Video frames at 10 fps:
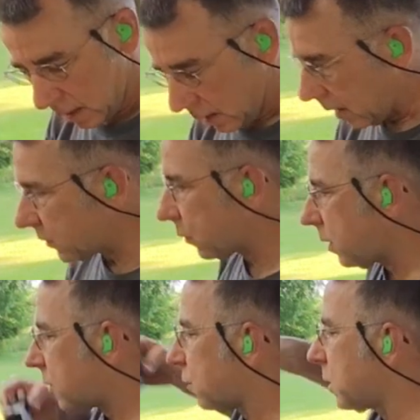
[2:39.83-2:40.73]
Let's
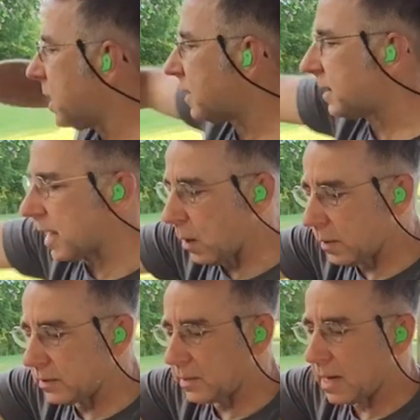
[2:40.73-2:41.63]
run 3 to see how
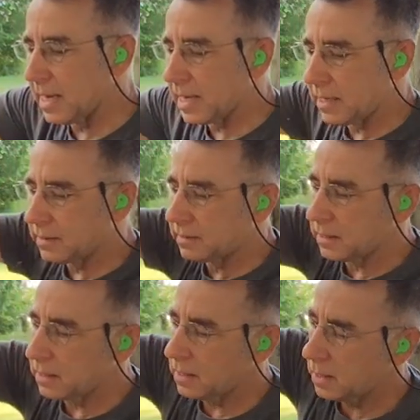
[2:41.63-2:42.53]
our sighting is,
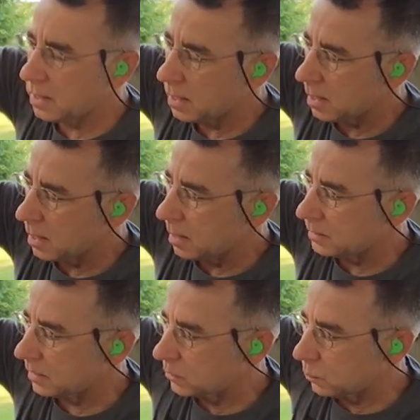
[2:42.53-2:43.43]

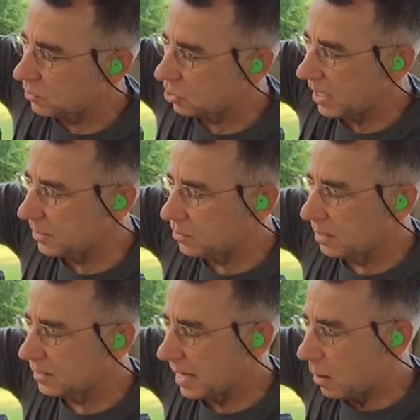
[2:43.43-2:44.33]
since we changed
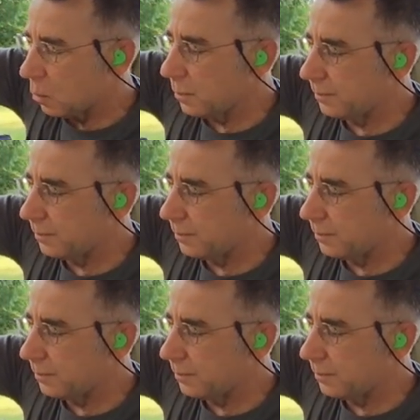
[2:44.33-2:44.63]
this out.